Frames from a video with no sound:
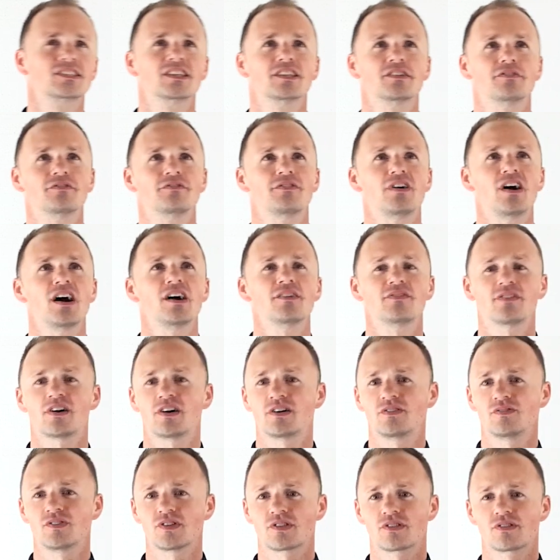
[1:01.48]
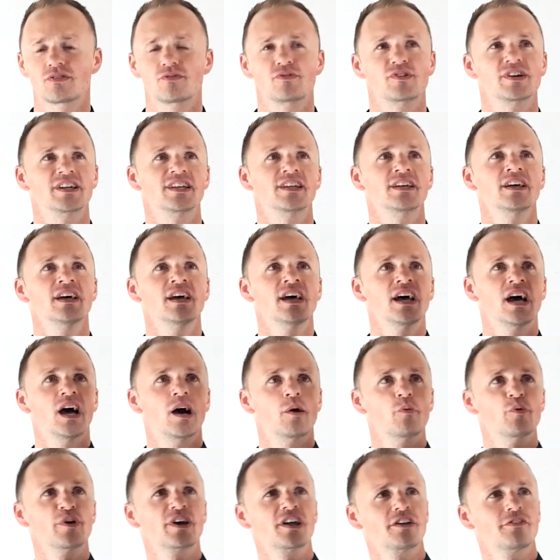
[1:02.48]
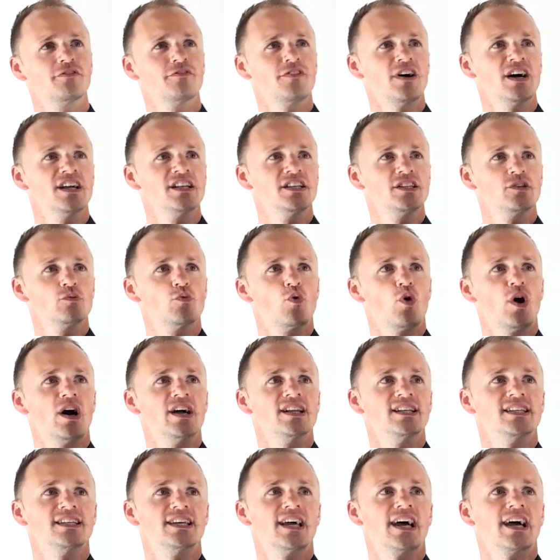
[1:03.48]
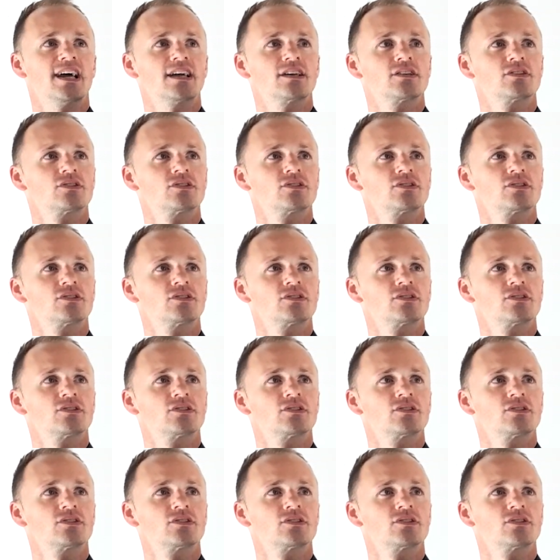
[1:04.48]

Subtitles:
to the 5 over 3. And we're going to find dy dx.